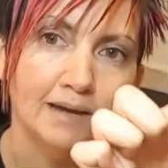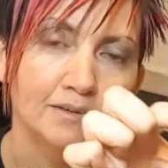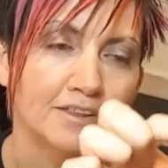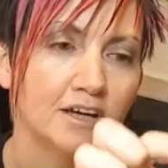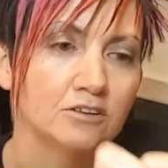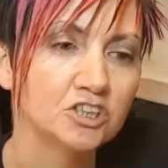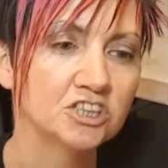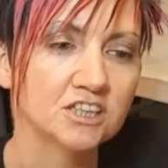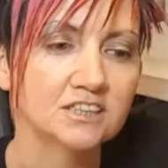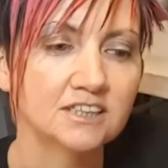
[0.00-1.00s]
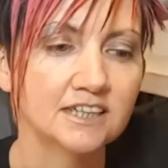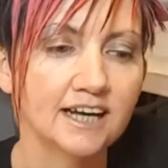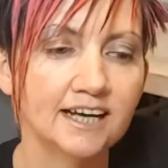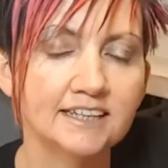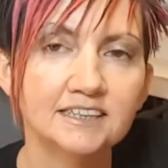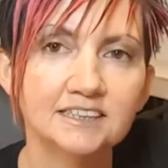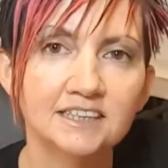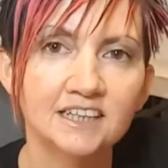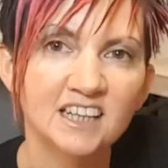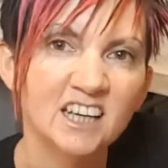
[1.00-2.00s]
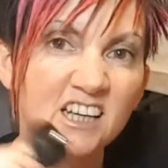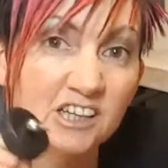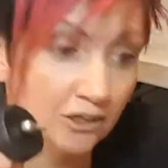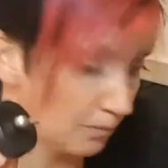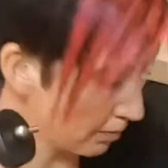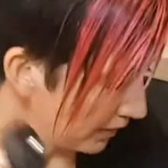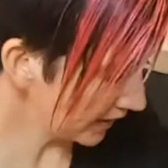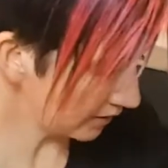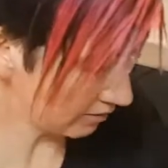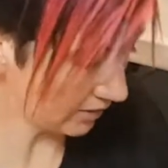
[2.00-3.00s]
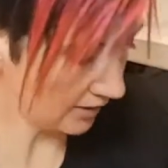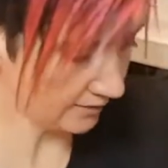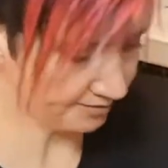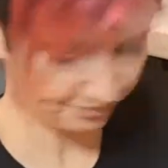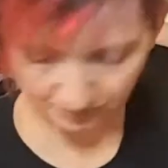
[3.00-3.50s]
one of those just in case you break one.